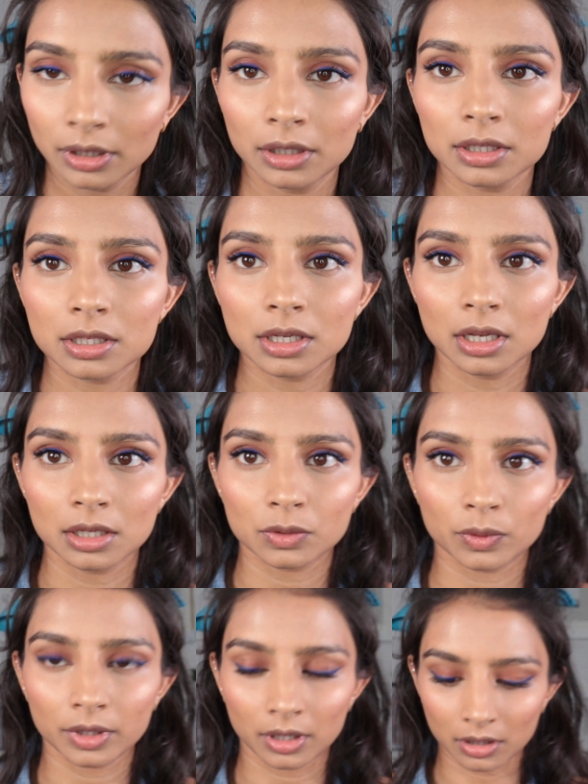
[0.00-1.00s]
think I see this
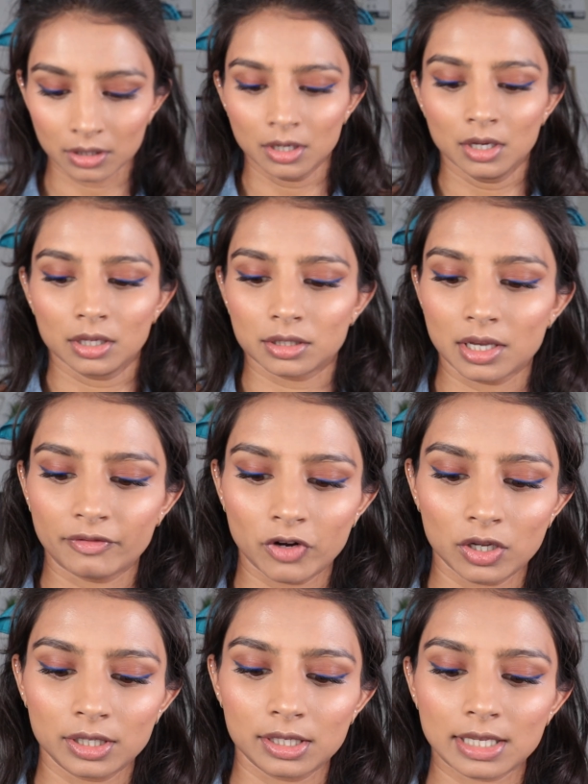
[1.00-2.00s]
one here. So I've
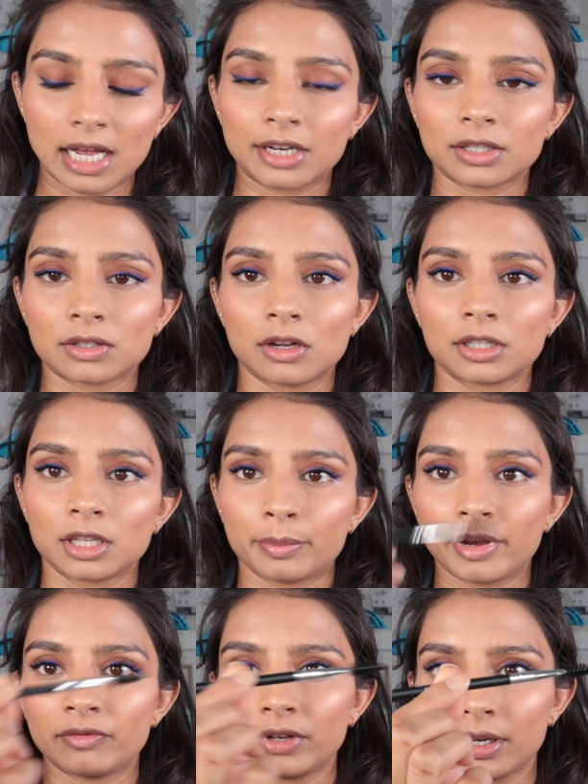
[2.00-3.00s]
got this Anastasia
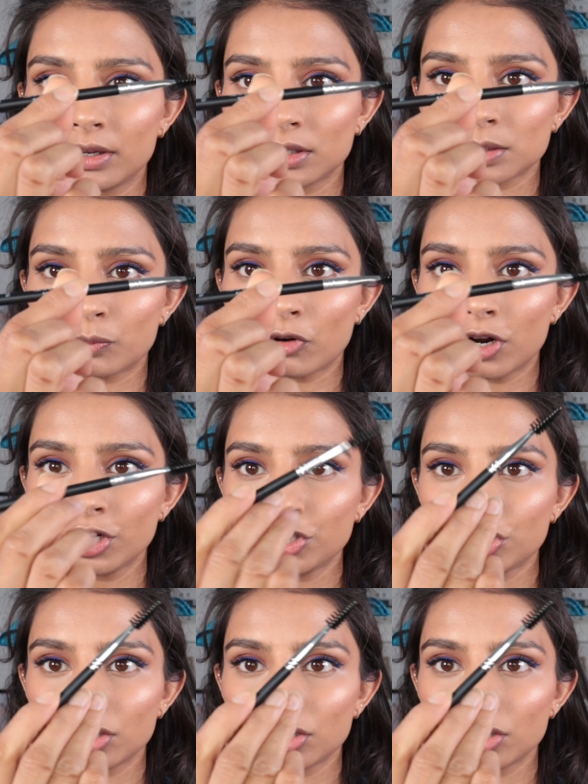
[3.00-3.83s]
Beverly Hills brush,